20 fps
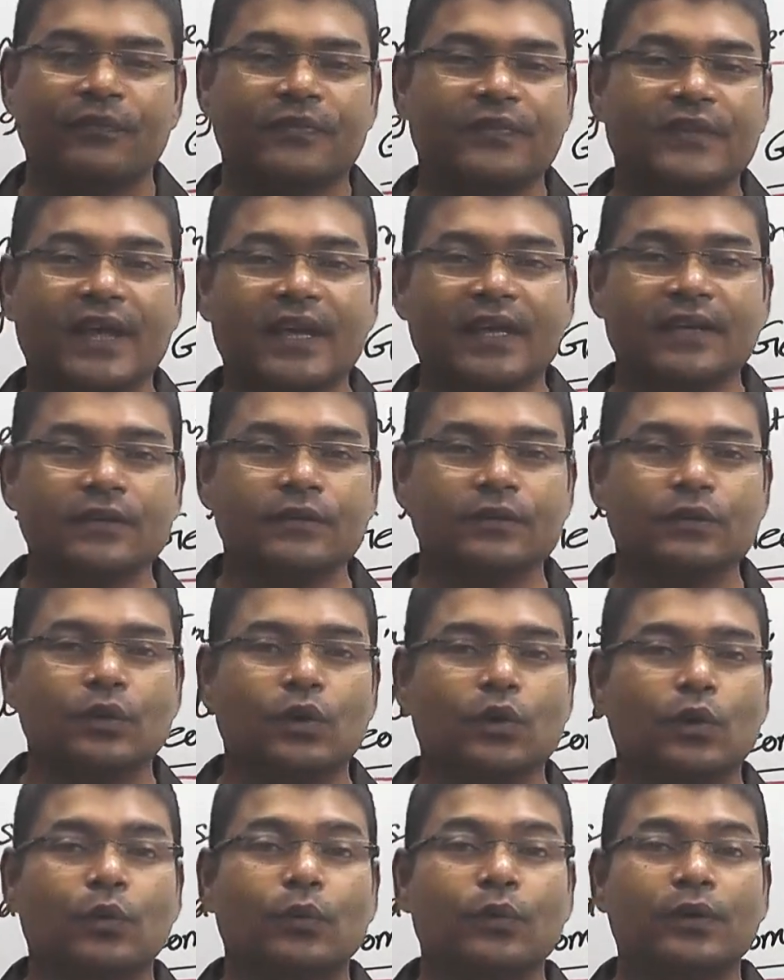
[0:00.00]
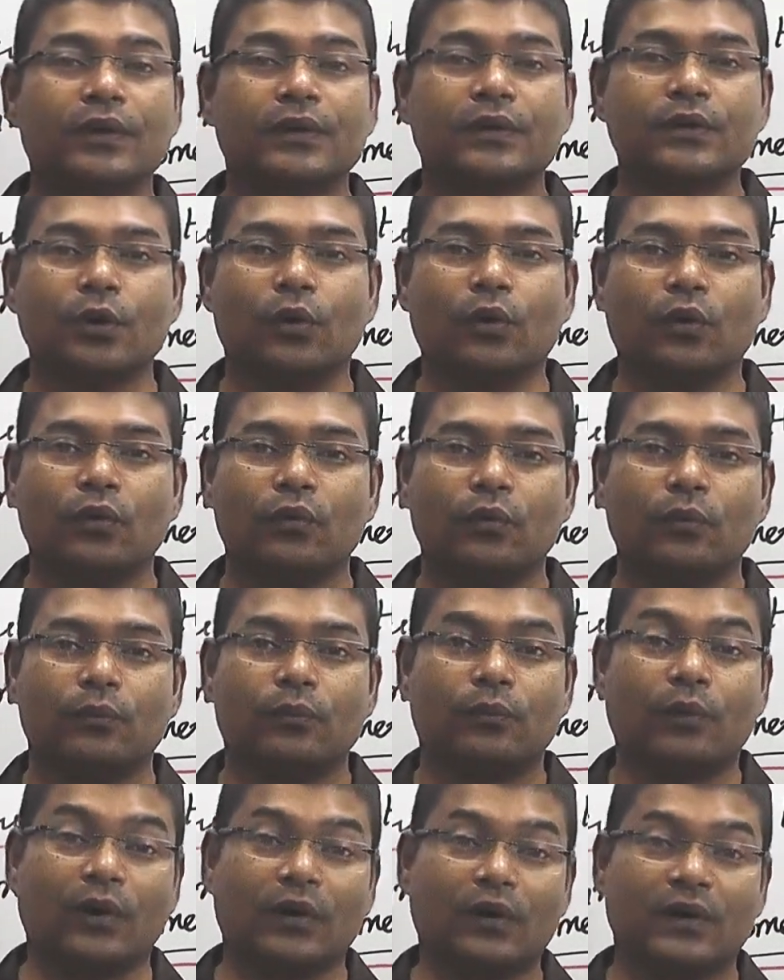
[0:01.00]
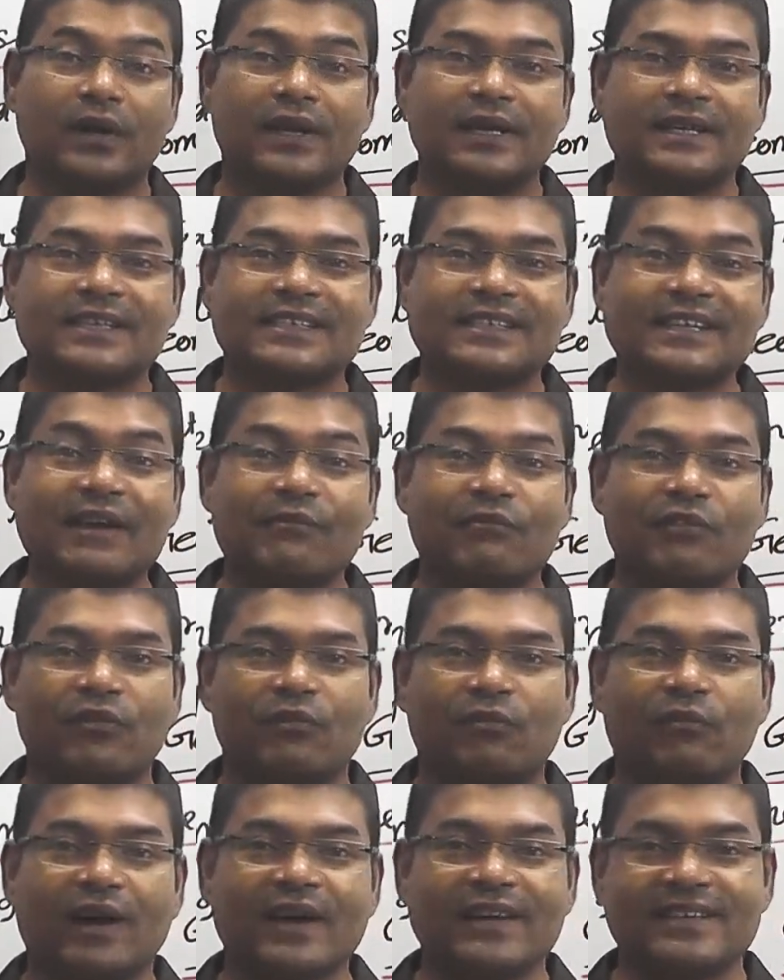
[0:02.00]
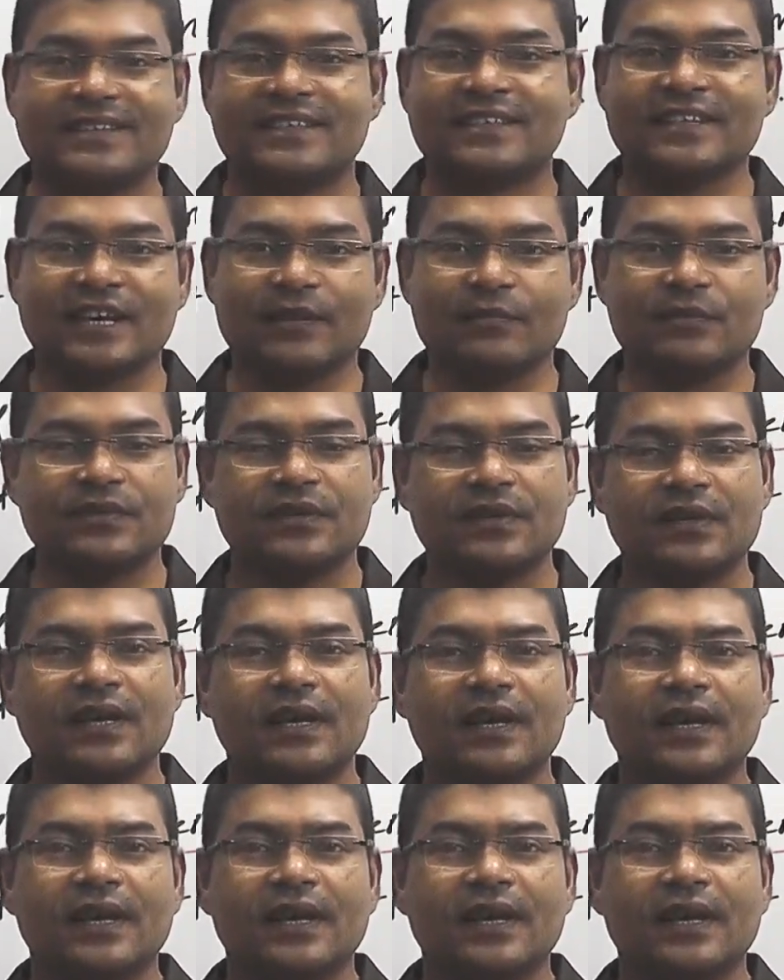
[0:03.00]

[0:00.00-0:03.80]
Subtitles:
Then we'll go for step by steps.